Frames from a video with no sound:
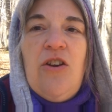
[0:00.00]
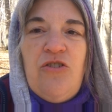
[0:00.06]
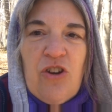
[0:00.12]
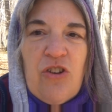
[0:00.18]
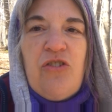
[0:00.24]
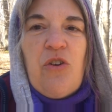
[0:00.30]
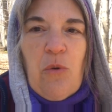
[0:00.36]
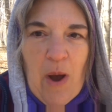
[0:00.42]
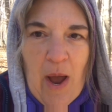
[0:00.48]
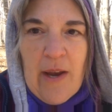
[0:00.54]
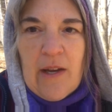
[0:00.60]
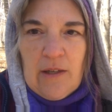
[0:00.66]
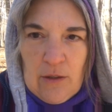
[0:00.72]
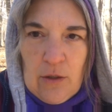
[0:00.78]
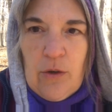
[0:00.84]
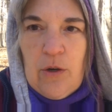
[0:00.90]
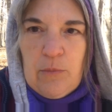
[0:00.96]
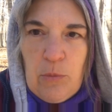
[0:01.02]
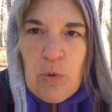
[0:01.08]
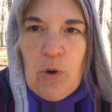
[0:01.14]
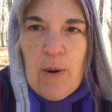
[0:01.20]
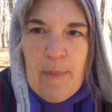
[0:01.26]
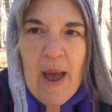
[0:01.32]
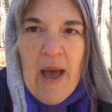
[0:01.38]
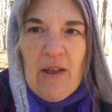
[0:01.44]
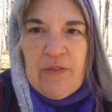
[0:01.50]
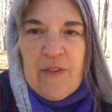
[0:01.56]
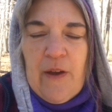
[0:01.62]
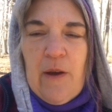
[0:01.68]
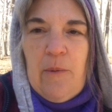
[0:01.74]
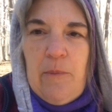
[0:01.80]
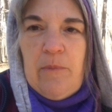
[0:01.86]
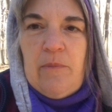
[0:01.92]
just so I can learn more about
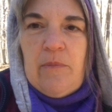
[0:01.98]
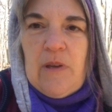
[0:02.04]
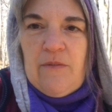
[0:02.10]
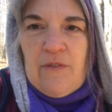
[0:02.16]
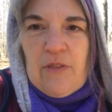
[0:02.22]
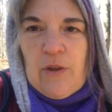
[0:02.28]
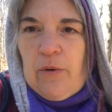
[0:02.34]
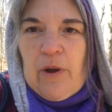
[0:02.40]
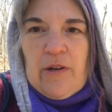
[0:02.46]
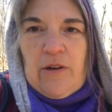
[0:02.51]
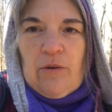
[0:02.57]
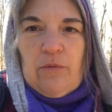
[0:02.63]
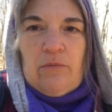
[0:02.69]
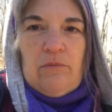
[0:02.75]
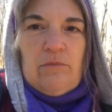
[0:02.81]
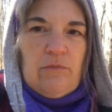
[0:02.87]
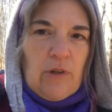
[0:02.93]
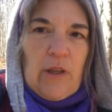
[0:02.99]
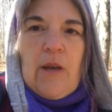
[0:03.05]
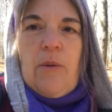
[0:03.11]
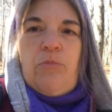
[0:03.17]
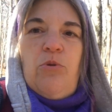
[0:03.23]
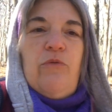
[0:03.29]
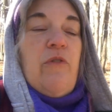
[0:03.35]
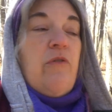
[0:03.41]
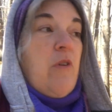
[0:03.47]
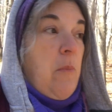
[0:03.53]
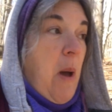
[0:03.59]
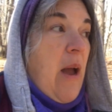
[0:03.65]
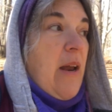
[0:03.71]
them, even though I don't really approve of them.